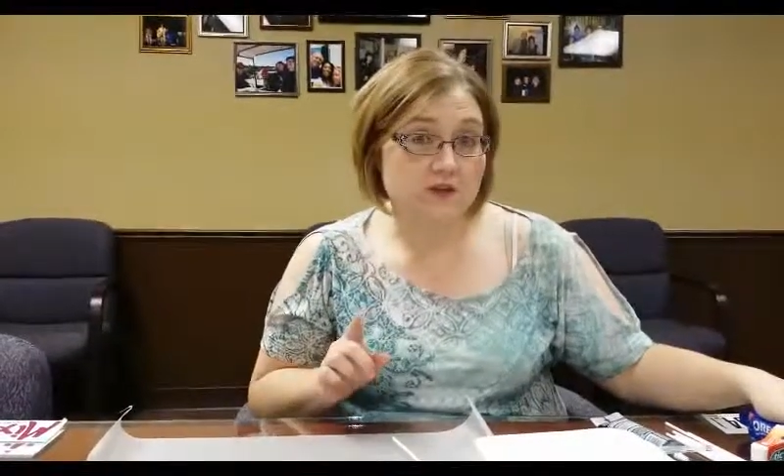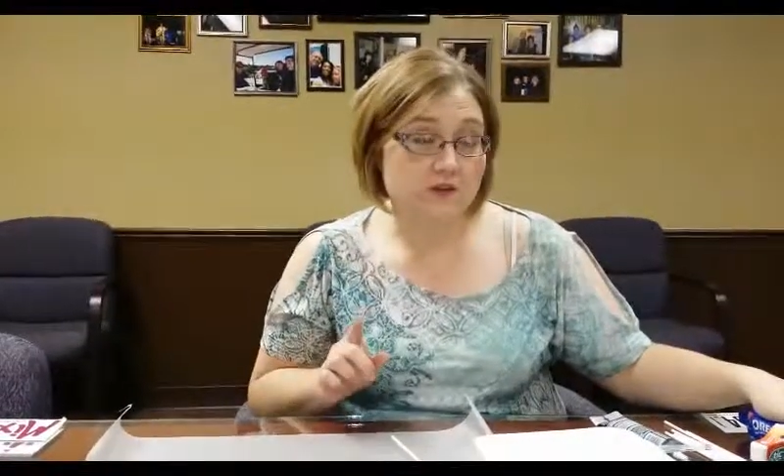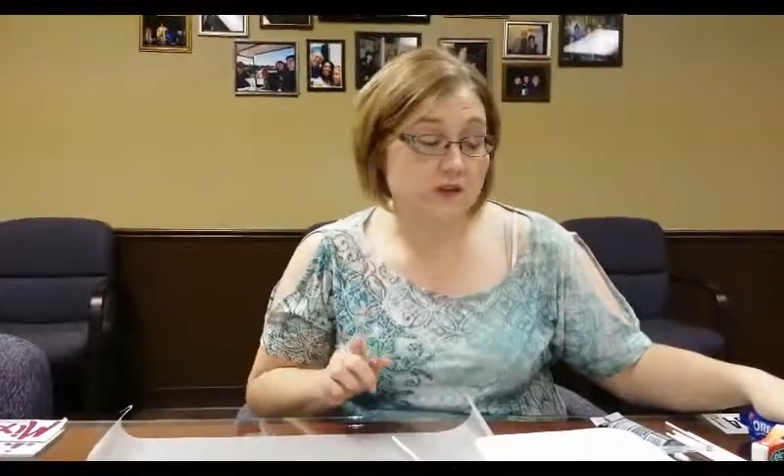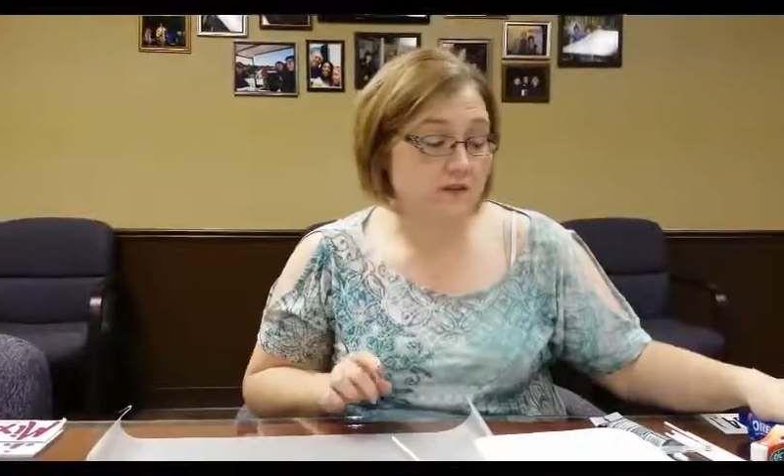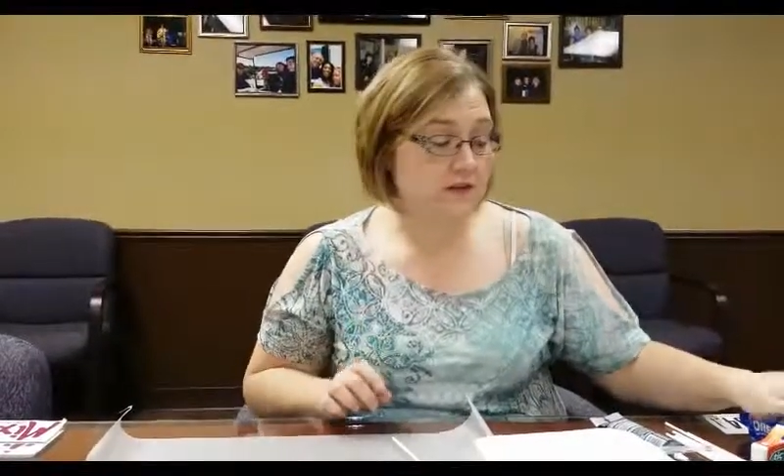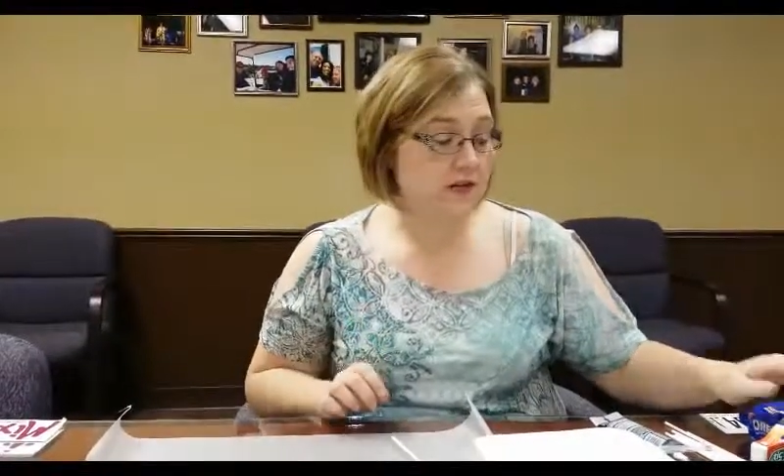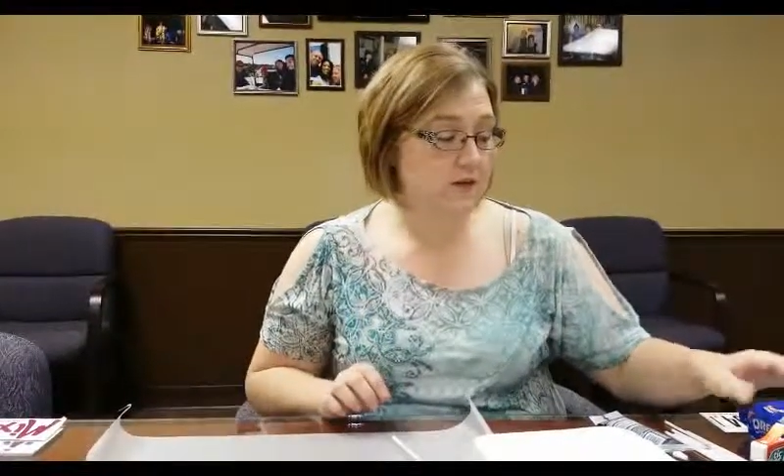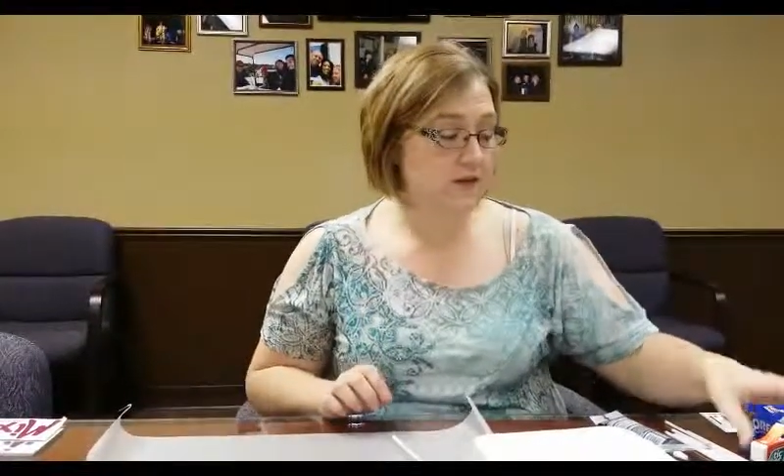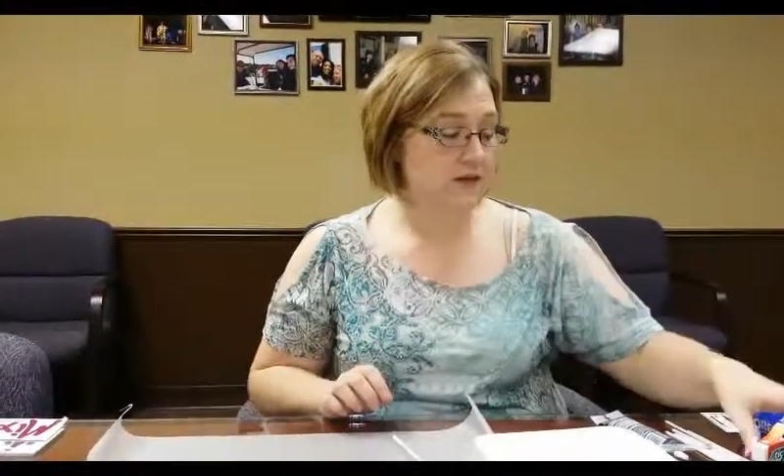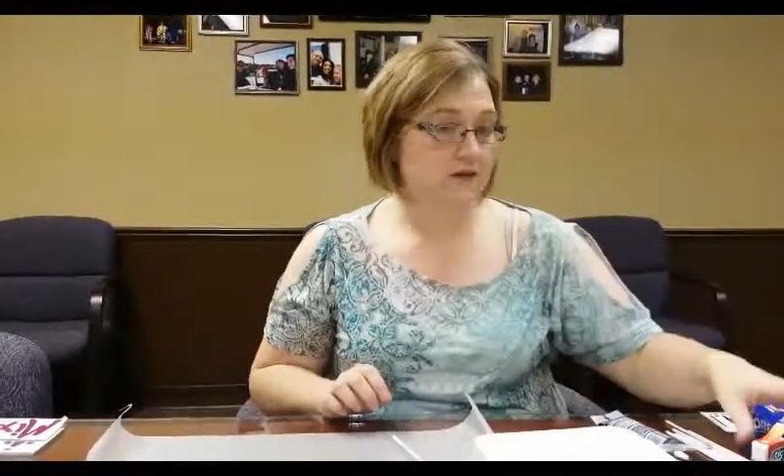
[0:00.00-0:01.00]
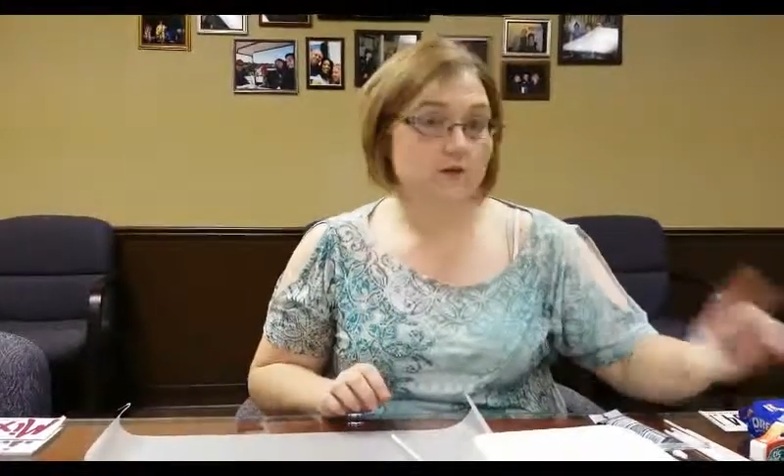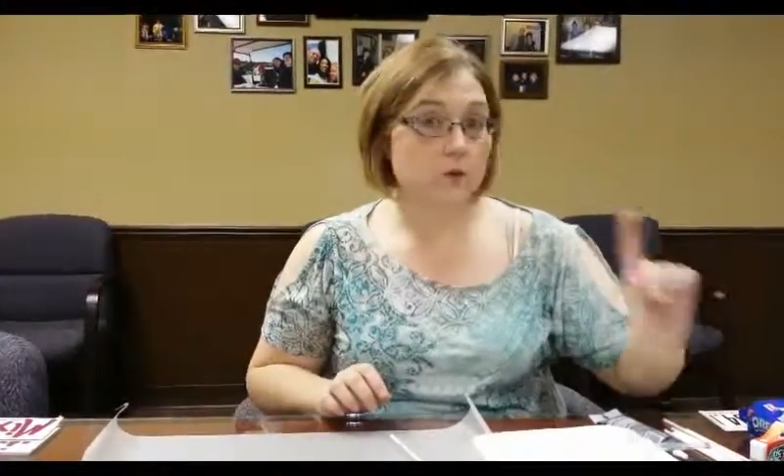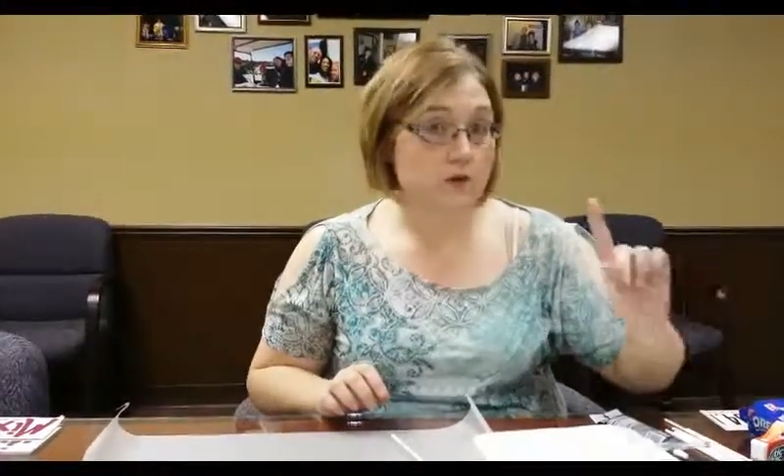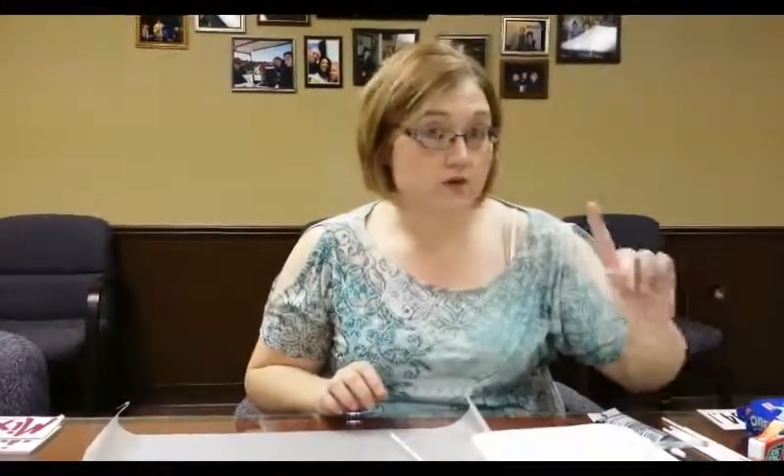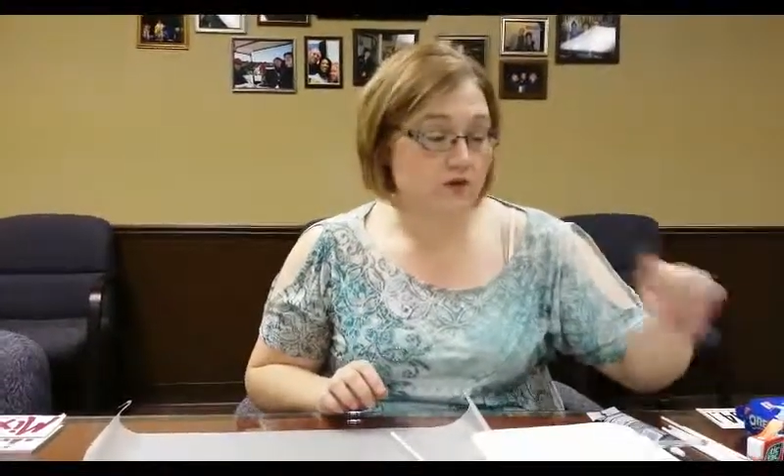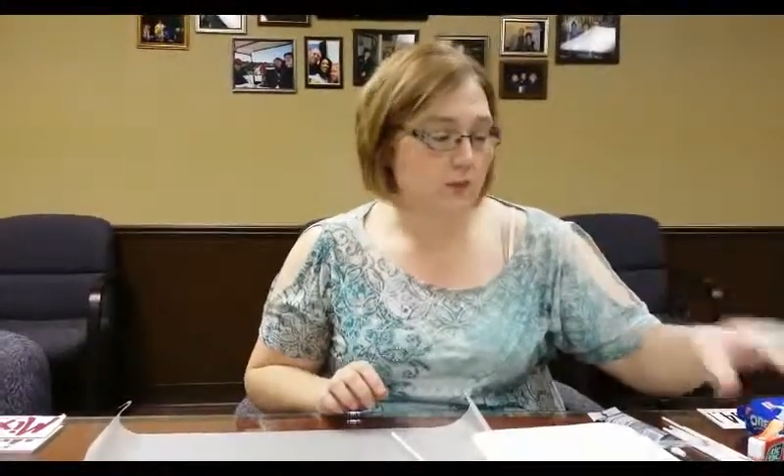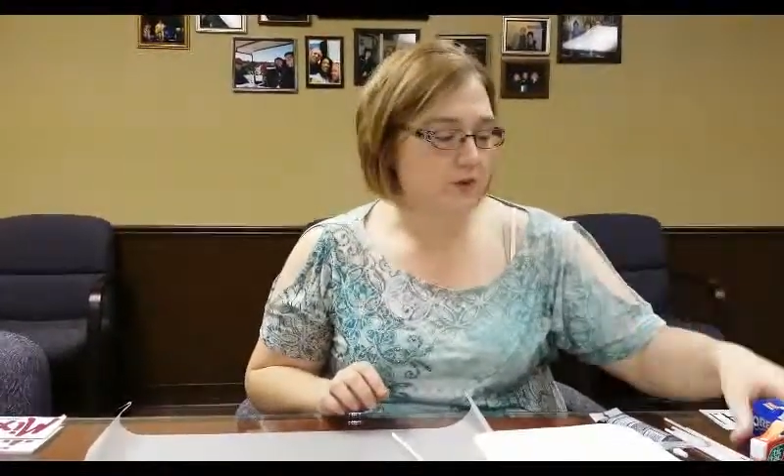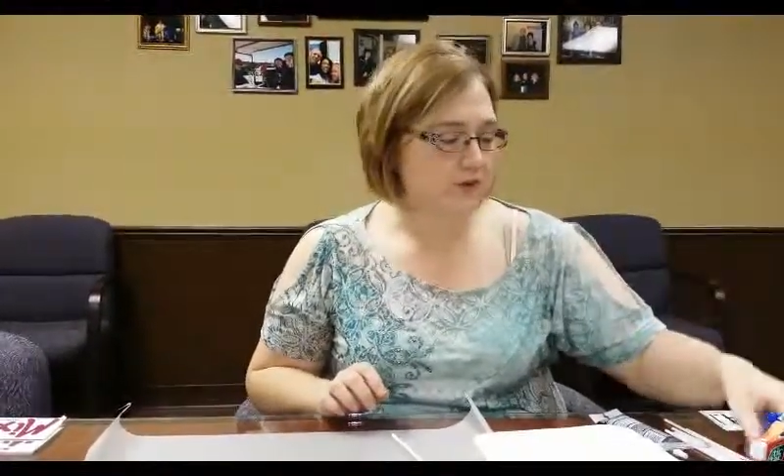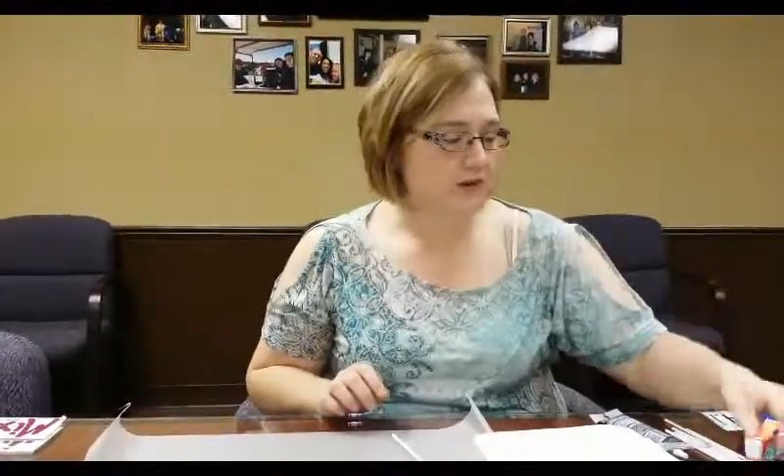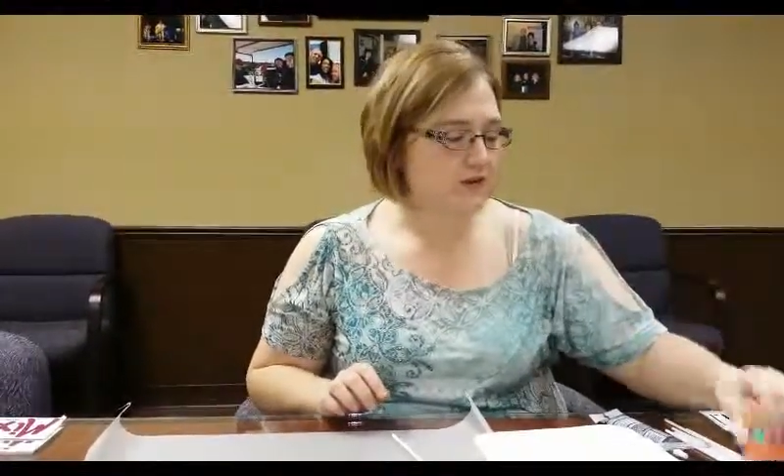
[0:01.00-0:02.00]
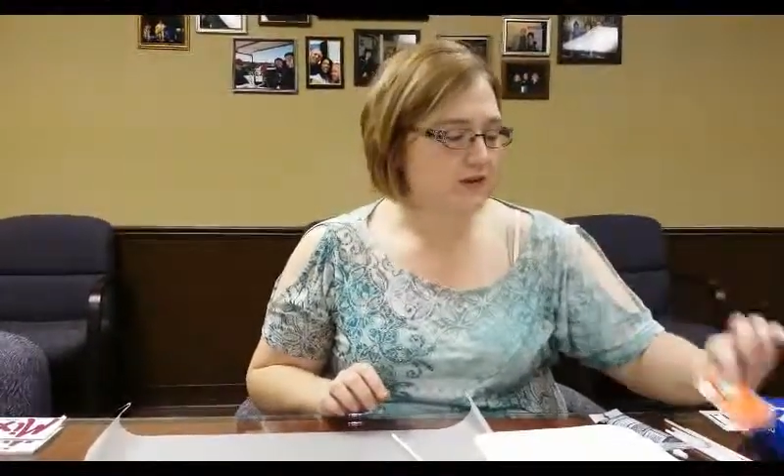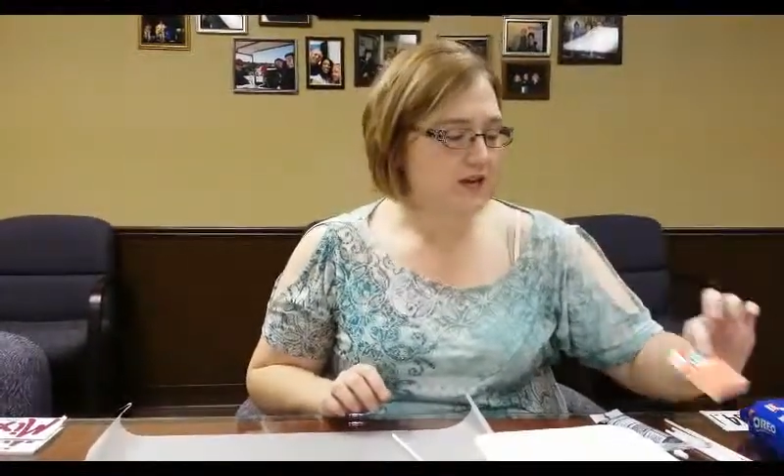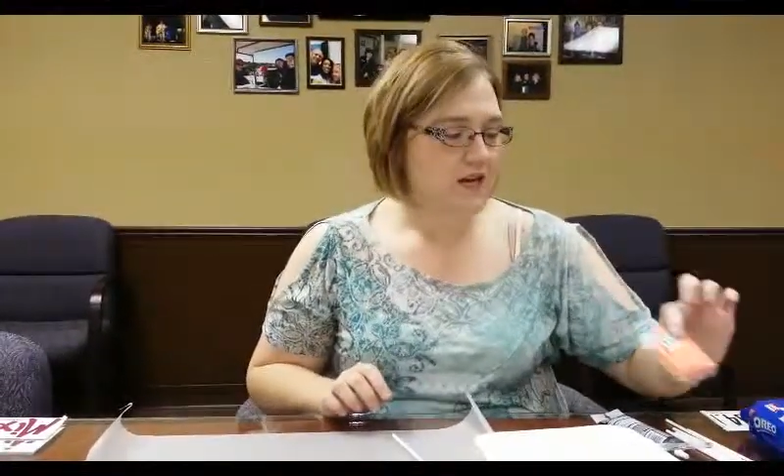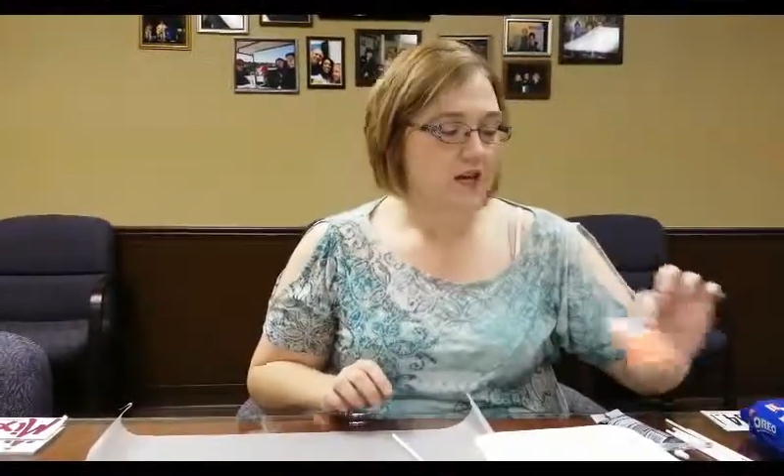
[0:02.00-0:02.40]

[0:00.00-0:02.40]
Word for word: Make sure you get the double stuffed or the triple stuffed.